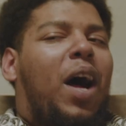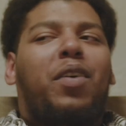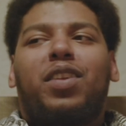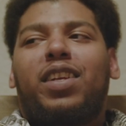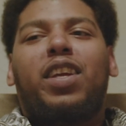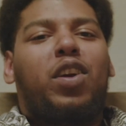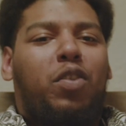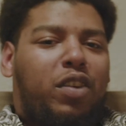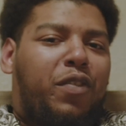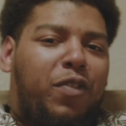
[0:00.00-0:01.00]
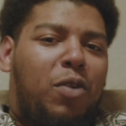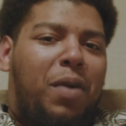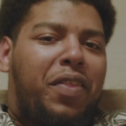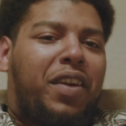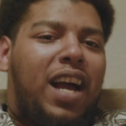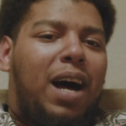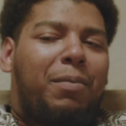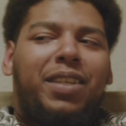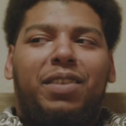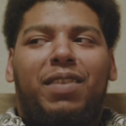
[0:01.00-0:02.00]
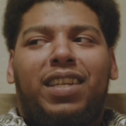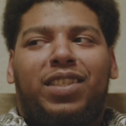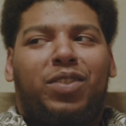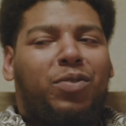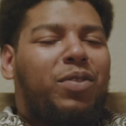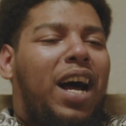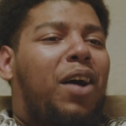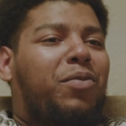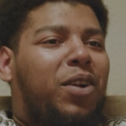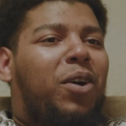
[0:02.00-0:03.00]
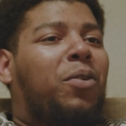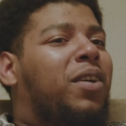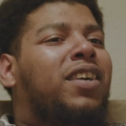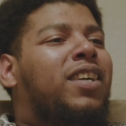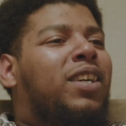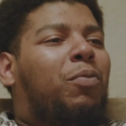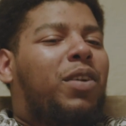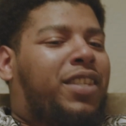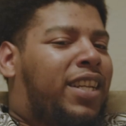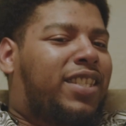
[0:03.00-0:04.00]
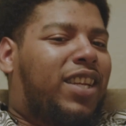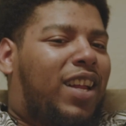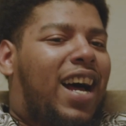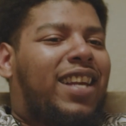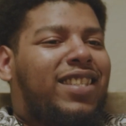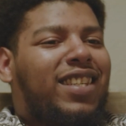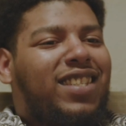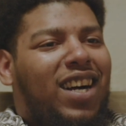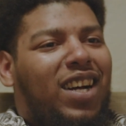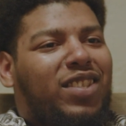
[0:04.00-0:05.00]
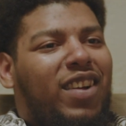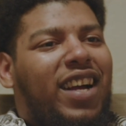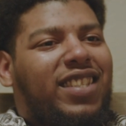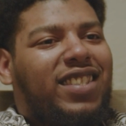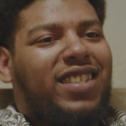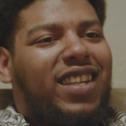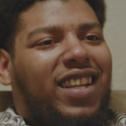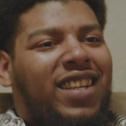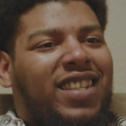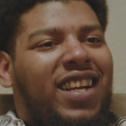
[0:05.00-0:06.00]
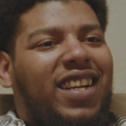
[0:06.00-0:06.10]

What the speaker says: don't know, confirm that in the comments if that's the truth. I don't know what Denzel has in his contracts and shit like that.